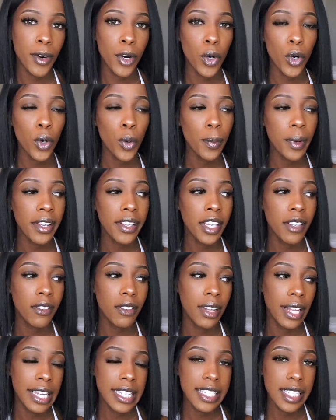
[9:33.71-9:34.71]
I hope I gave
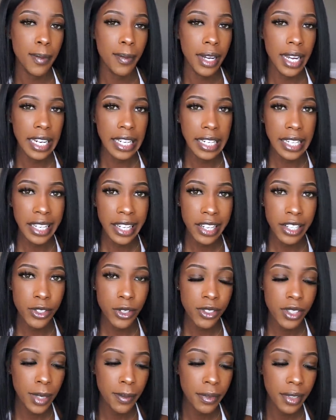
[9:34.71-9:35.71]
you like some ideas
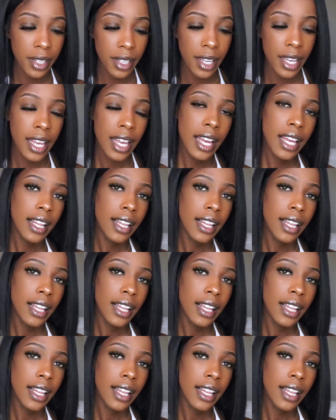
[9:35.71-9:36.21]
or something.